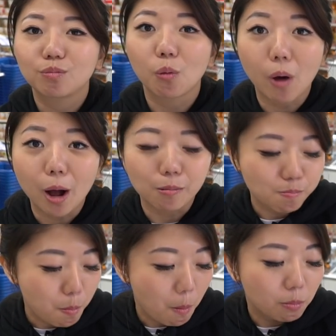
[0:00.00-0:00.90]
Wow.
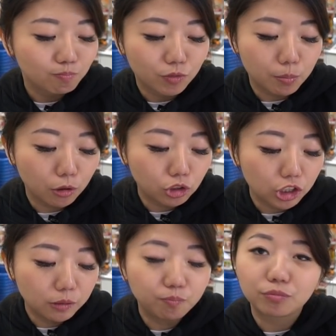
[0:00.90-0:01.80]
The
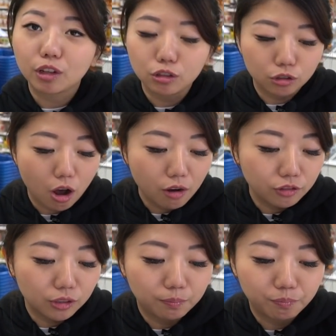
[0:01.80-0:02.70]
mochi,
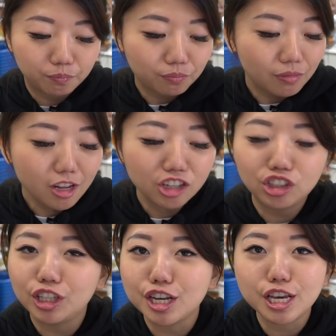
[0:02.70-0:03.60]
soft,
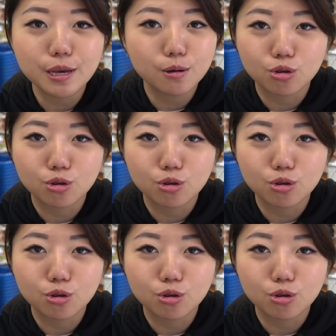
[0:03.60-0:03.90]
sticky,